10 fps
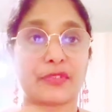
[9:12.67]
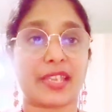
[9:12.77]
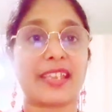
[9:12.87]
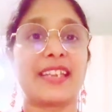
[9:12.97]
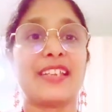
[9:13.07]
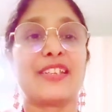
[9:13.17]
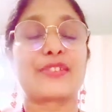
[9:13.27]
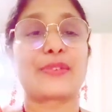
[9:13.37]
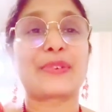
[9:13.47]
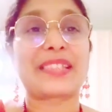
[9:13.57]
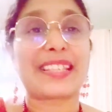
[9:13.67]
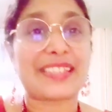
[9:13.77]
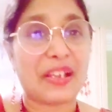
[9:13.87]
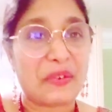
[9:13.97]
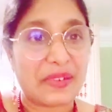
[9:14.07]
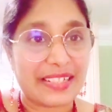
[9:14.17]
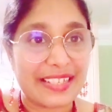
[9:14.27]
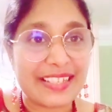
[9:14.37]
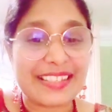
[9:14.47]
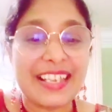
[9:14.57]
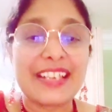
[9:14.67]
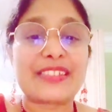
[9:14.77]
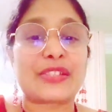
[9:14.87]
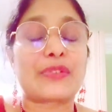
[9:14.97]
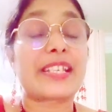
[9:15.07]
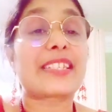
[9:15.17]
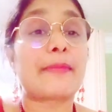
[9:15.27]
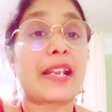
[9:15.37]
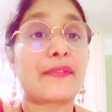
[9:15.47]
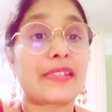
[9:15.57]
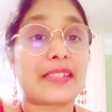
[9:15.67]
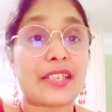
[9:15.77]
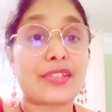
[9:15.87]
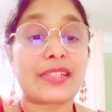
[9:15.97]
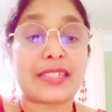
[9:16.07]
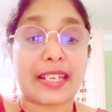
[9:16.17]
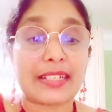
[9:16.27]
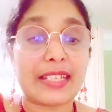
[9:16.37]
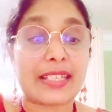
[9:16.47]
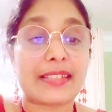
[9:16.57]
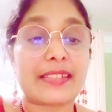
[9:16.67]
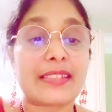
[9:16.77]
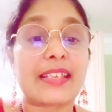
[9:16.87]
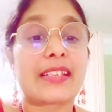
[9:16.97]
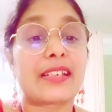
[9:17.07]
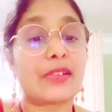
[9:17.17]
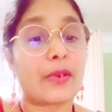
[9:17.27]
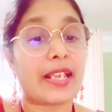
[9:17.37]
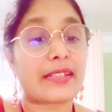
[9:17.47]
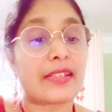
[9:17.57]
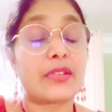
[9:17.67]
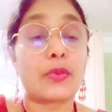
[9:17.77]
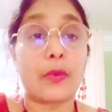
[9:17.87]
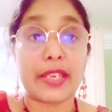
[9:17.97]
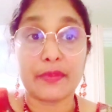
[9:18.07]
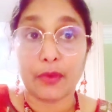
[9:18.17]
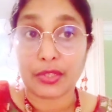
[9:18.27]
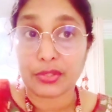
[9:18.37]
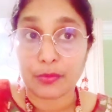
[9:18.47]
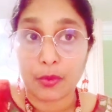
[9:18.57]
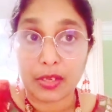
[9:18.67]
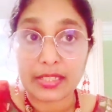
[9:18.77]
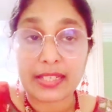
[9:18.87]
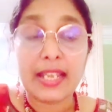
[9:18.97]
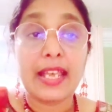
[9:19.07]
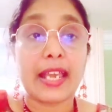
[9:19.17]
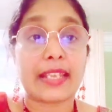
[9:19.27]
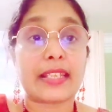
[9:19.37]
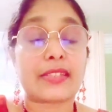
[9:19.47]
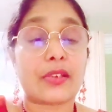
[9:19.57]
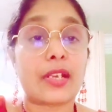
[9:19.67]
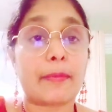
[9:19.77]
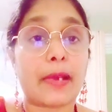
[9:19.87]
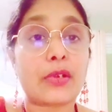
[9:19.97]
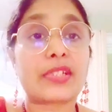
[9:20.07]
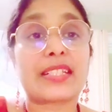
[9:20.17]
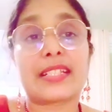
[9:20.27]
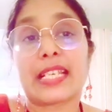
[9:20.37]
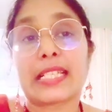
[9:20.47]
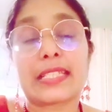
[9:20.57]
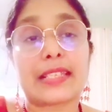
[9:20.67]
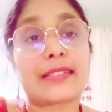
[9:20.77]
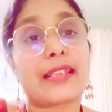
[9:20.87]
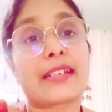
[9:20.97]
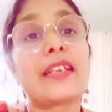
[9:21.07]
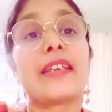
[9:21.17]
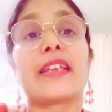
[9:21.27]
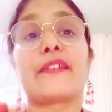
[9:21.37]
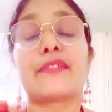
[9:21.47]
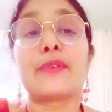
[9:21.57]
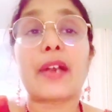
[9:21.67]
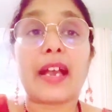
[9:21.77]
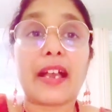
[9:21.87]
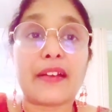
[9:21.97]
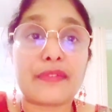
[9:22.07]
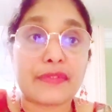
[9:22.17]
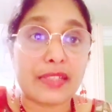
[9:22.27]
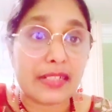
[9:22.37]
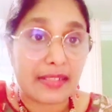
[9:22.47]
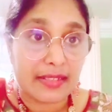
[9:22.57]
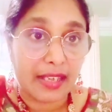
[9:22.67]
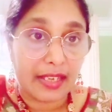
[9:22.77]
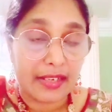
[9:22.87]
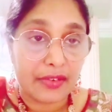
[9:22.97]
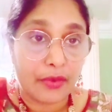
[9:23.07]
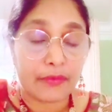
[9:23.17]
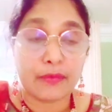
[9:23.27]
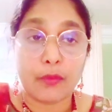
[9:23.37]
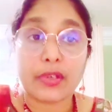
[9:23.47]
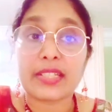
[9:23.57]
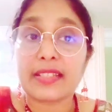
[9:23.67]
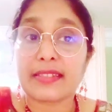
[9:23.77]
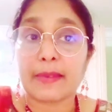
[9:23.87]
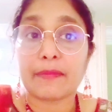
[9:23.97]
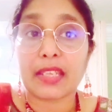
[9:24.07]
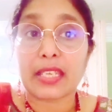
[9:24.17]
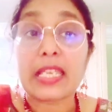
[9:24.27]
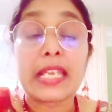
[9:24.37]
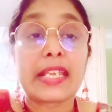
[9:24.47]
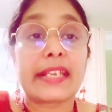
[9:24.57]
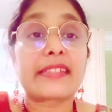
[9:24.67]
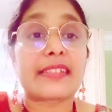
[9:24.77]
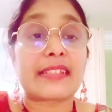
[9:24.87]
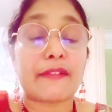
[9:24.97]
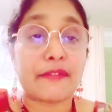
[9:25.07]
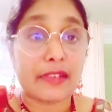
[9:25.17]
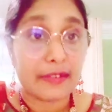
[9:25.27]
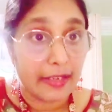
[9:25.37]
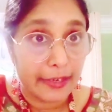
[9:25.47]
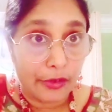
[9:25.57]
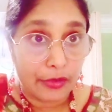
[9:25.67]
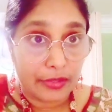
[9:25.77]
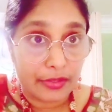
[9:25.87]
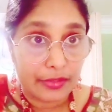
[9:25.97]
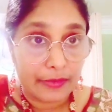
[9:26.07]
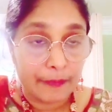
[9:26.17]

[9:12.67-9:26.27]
Okay, so that's how it is. So today's manifestation technique is known as knowing what you want, and that's all about it. It's just that if you have the desire of wanting something, it's definitely yours.